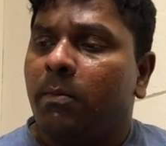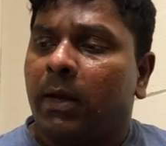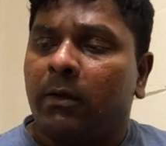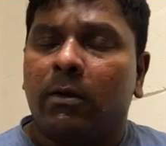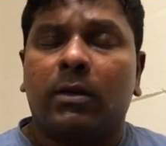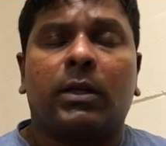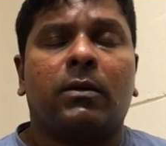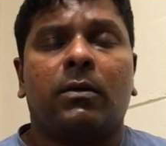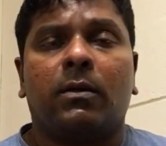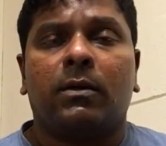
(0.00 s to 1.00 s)

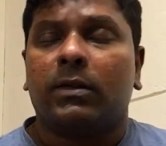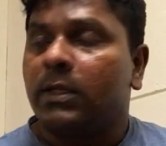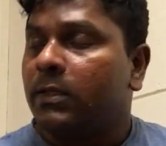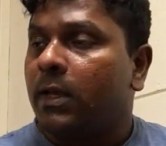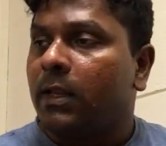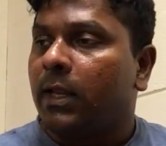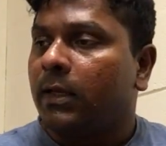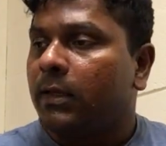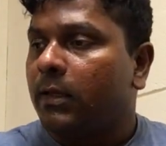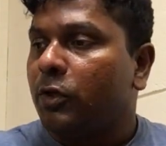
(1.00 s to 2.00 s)
pegloticase, these are
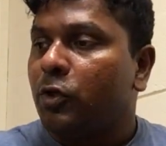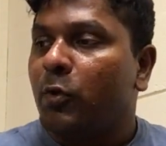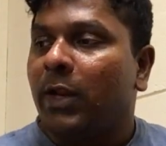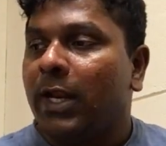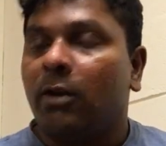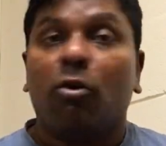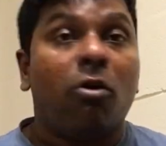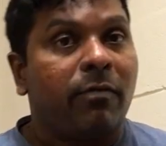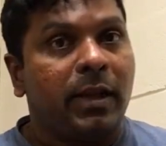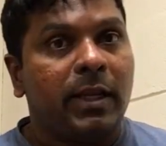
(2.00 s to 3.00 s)
like uh, urate
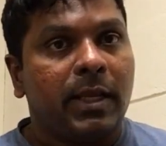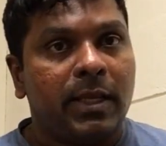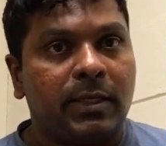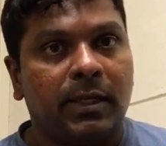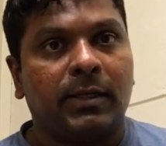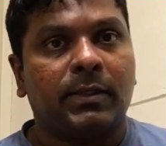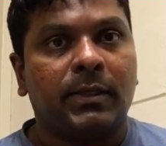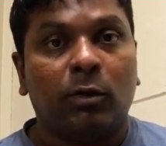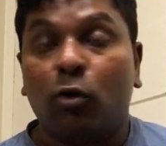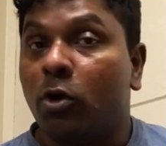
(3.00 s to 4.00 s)
lowering
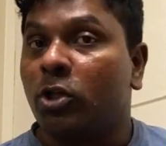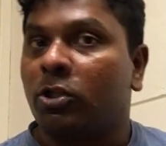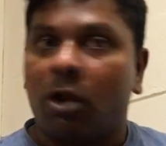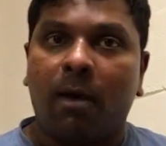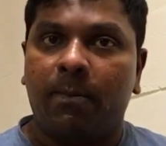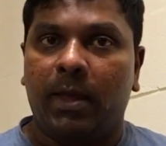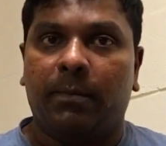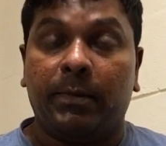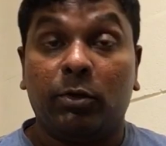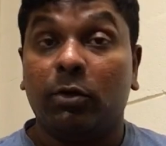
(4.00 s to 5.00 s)
agents. Don't stop them
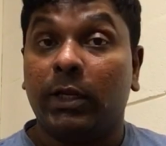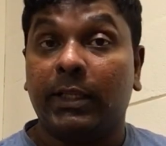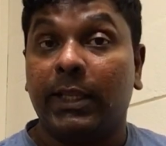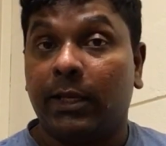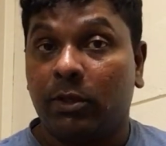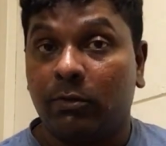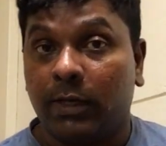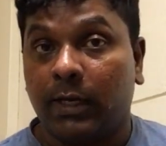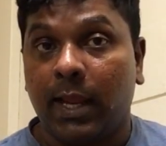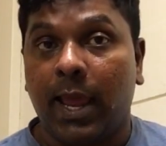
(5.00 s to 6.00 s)
during the acute
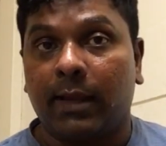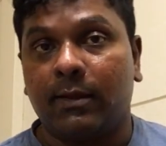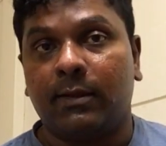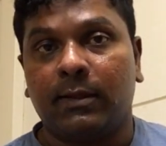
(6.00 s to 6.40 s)
attack.